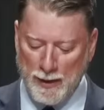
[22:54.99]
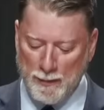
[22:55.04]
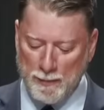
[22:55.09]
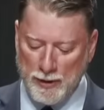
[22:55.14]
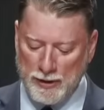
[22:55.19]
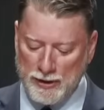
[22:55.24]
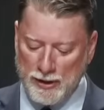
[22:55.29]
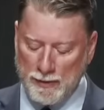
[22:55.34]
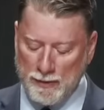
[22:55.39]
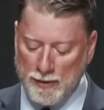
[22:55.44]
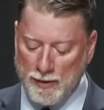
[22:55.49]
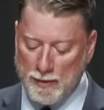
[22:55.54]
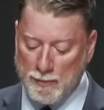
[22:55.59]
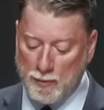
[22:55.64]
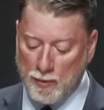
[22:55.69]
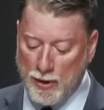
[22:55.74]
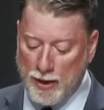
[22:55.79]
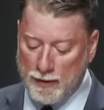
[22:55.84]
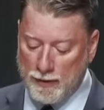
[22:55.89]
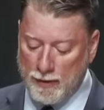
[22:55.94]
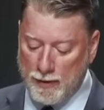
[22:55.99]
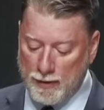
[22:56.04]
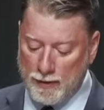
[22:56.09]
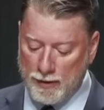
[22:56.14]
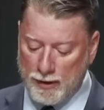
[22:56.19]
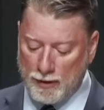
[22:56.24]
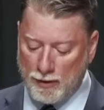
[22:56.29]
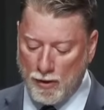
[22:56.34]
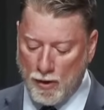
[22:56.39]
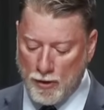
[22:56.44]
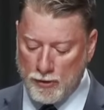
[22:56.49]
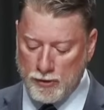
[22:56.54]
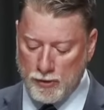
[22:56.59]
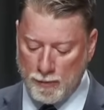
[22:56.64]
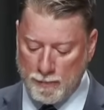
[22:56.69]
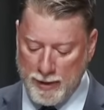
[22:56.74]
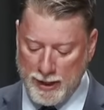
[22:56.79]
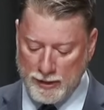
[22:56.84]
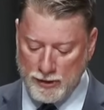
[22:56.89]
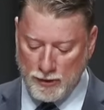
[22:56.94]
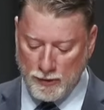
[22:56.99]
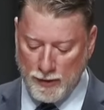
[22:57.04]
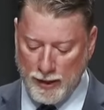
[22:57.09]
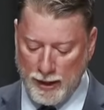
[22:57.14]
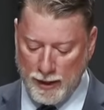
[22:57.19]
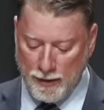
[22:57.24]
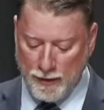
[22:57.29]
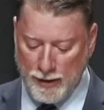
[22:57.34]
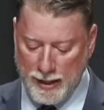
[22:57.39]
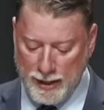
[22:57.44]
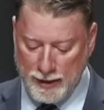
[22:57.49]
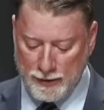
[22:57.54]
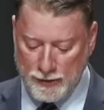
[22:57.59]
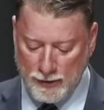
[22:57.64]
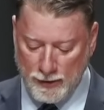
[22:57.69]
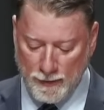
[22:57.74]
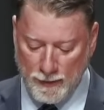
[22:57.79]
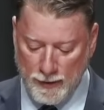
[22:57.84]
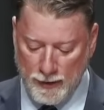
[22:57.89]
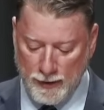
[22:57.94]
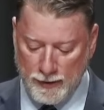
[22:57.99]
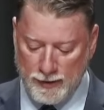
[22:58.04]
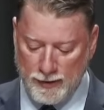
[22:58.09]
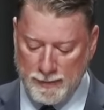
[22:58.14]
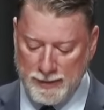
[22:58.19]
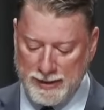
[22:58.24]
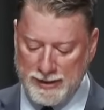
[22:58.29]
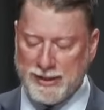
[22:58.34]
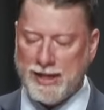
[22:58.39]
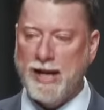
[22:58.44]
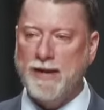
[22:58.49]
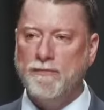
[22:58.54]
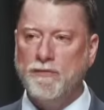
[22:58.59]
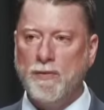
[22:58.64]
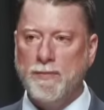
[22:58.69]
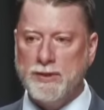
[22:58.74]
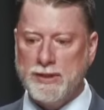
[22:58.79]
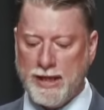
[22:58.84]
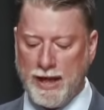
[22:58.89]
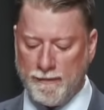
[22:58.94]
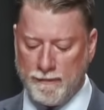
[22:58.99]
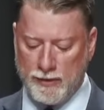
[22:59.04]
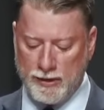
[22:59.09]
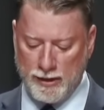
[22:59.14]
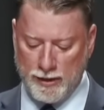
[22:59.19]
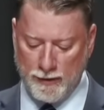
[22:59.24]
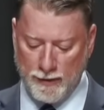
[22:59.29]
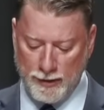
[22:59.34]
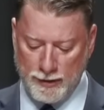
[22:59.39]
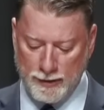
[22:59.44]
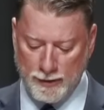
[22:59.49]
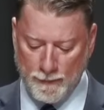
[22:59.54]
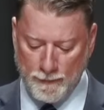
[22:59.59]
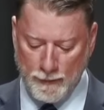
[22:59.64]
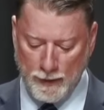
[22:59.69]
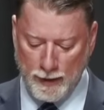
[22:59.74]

But the, the, the, the larger picture here is to be saved from his adversaries.